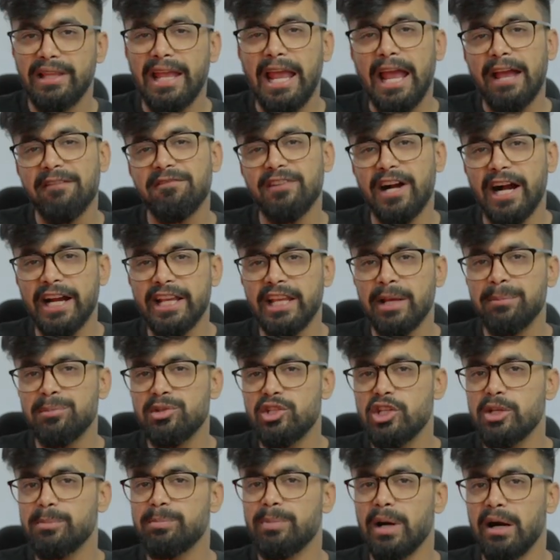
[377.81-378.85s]
They have I M
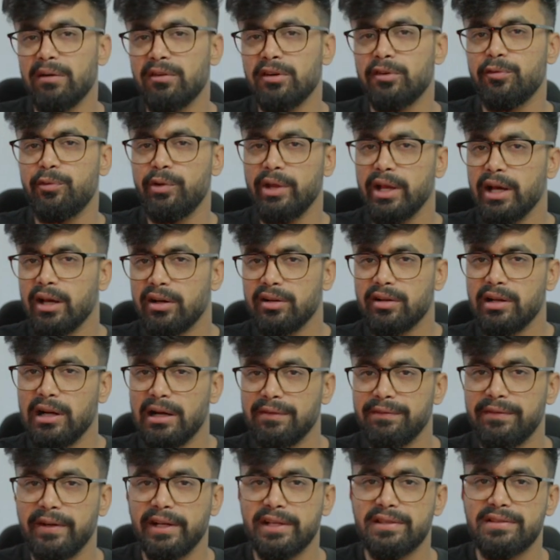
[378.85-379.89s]
G Power V R
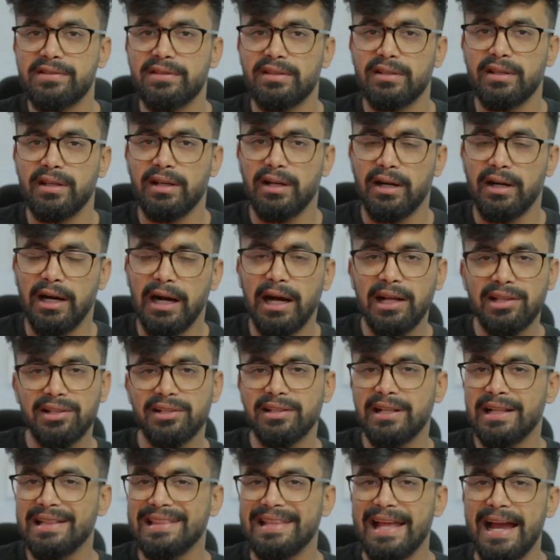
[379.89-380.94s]
graphics.
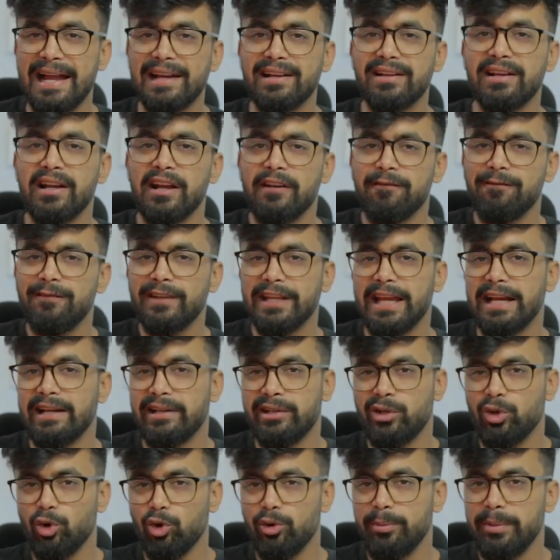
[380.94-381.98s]
Other than that, we
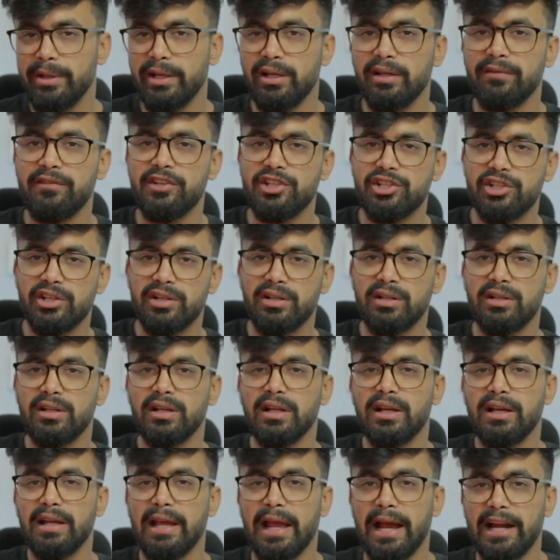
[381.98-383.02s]
get Dolby Vision,
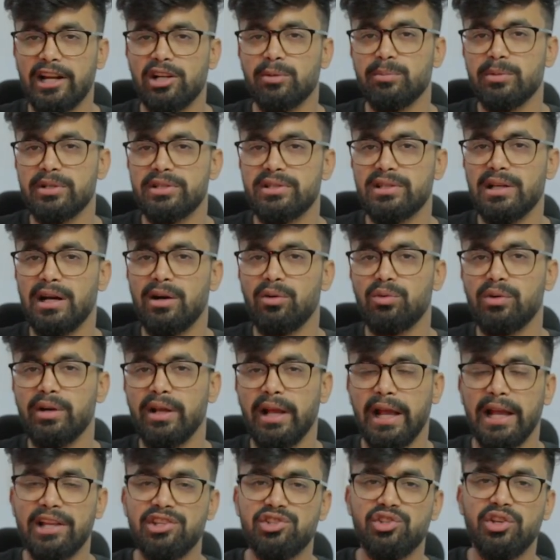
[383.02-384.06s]
Atomos
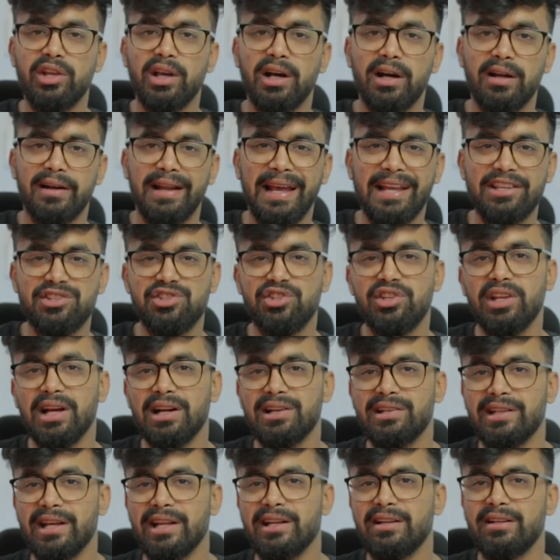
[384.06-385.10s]
Sound, H D R, H D
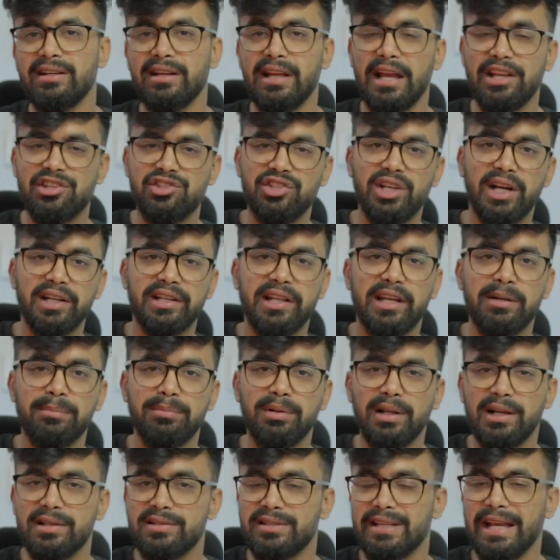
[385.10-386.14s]
R ten, H D R ten
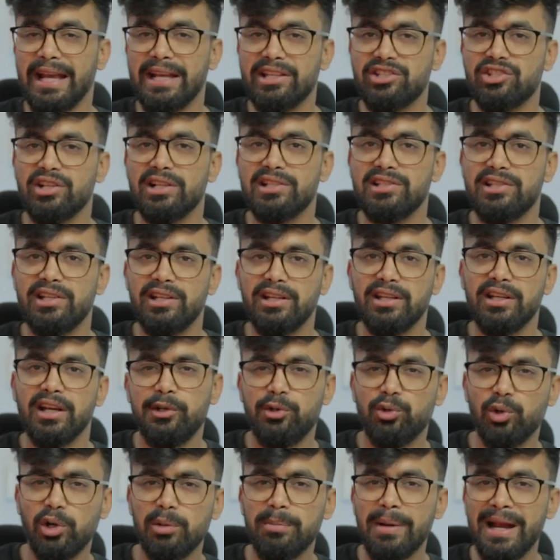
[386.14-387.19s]
plus, H L G,
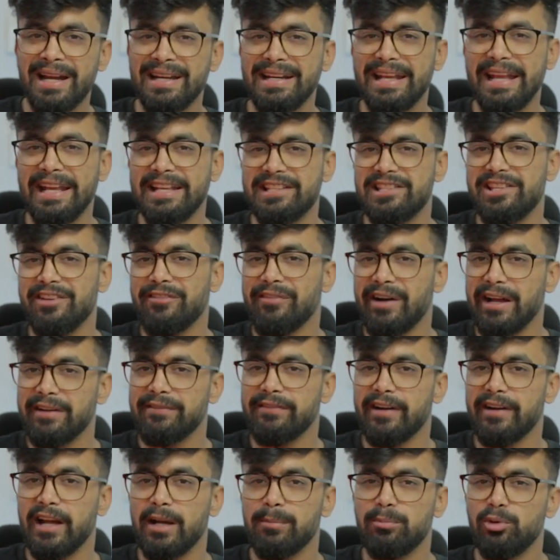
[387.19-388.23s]
dual band A C
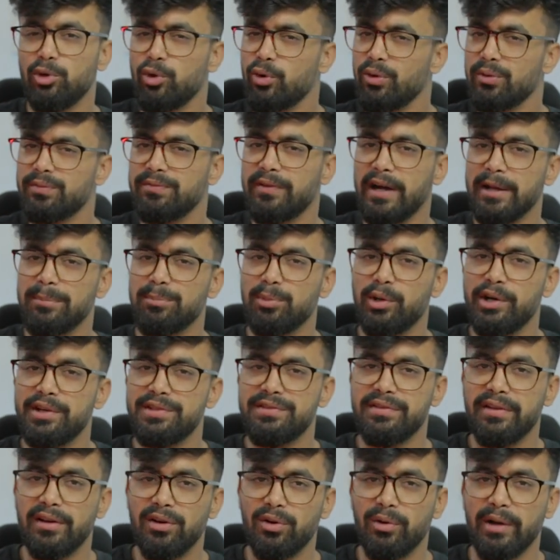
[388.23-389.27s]
Wi-Fi, Bluetooth five
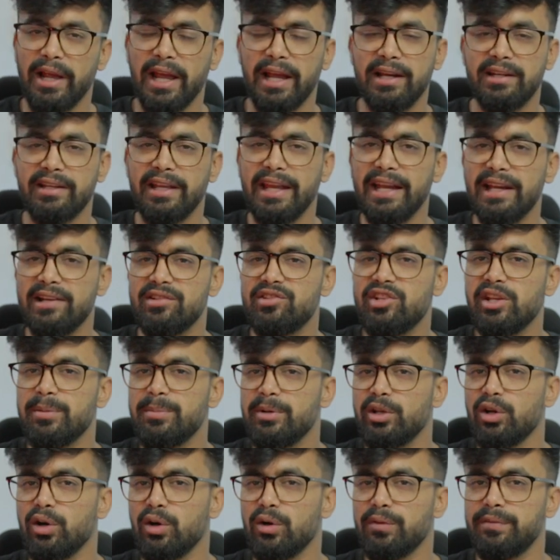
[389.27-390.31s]
point oh and eight G
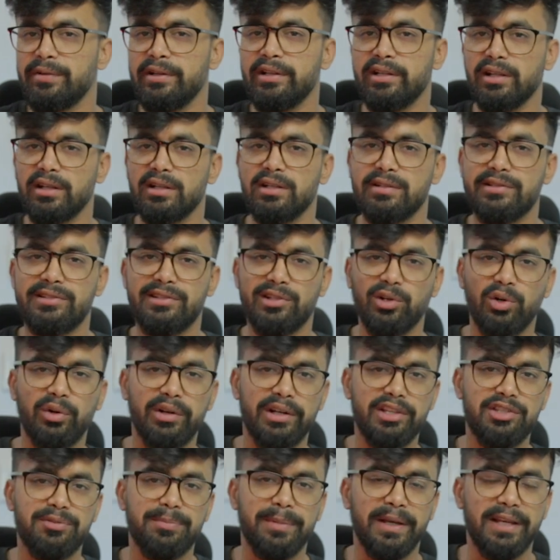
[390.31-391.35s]
B of internal
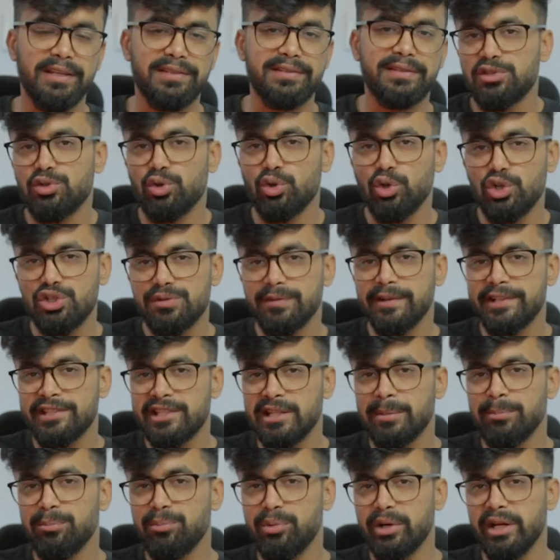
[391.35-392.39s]
storage space. So those were
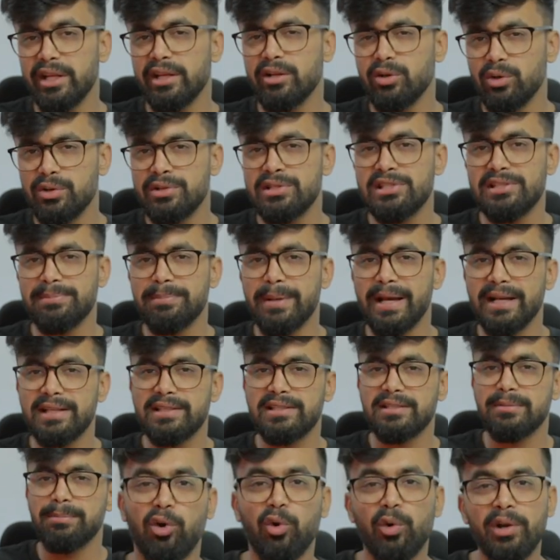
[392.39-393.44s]
some pretty good
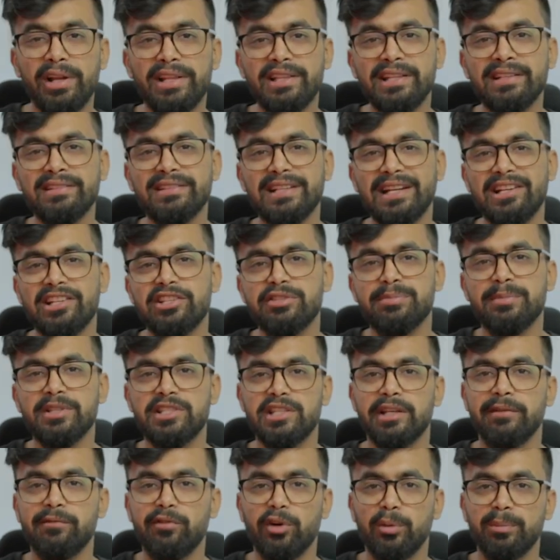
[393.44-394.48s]
specs. The only thing that is
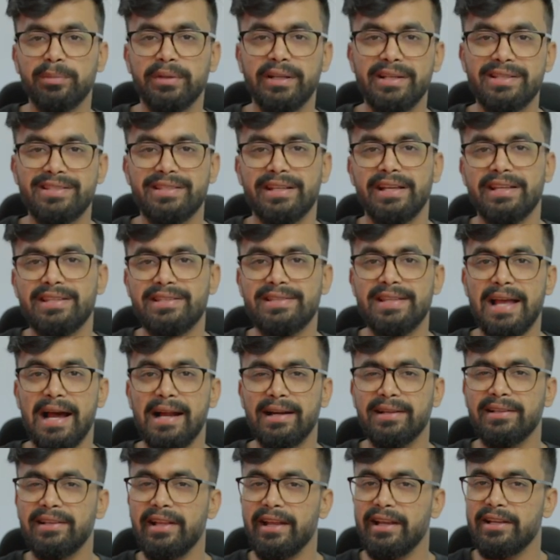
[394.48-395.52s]
missing from this is
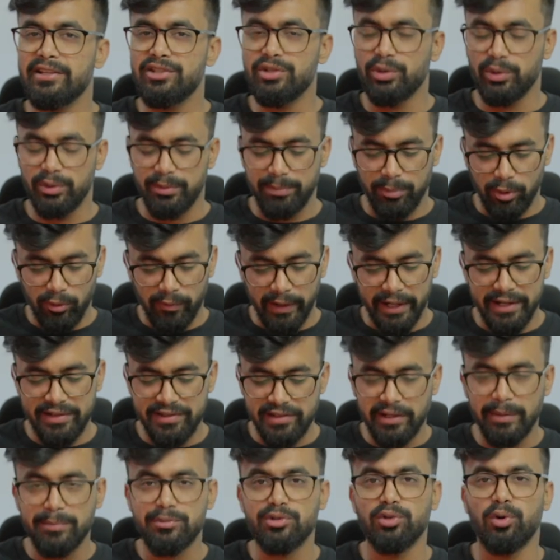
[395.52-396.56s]
that they should provide
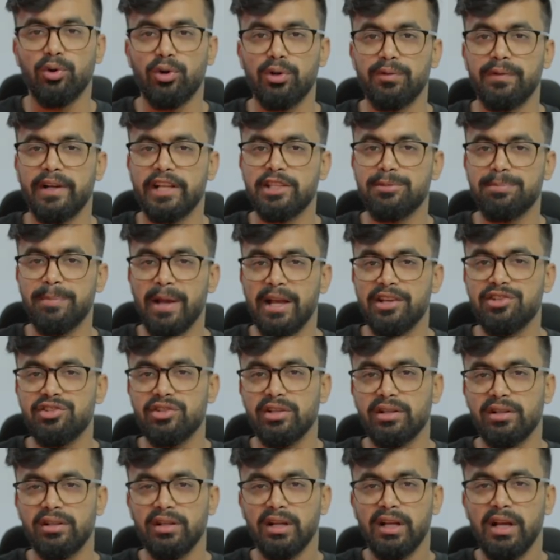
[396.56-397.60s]
some sort of
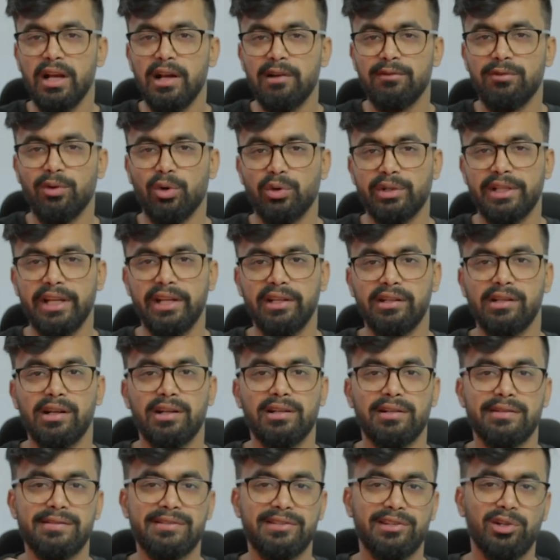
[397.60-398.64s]
expansion for the
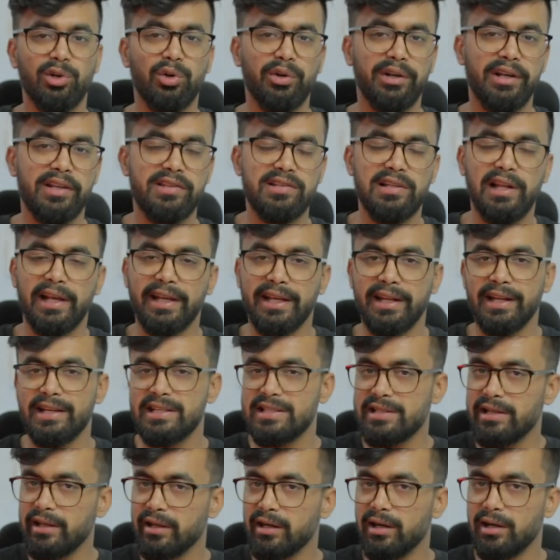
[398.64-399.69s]
internal storage like an
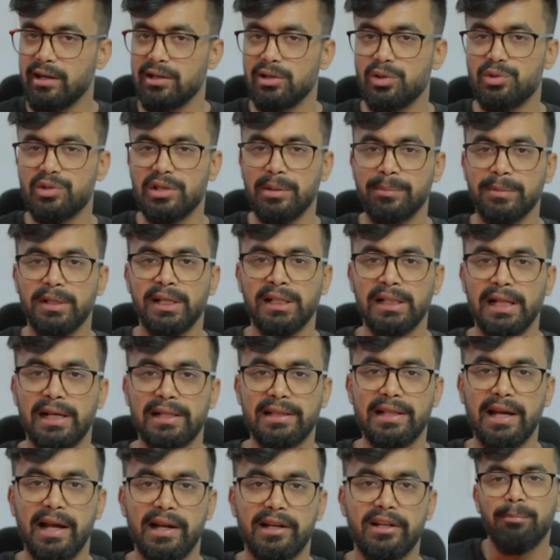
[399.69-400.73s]
S D card or something
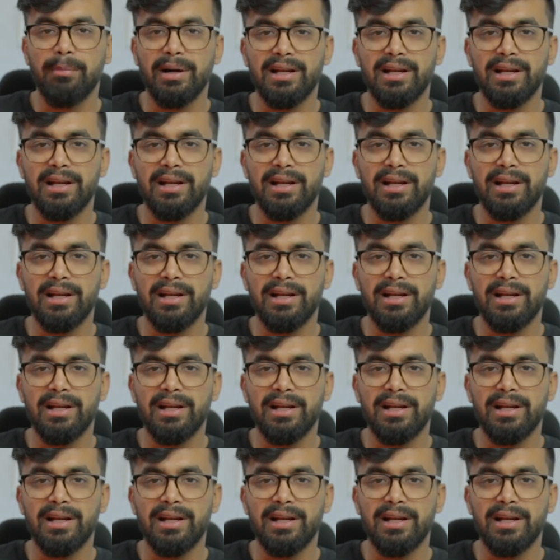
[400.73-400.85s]
like that.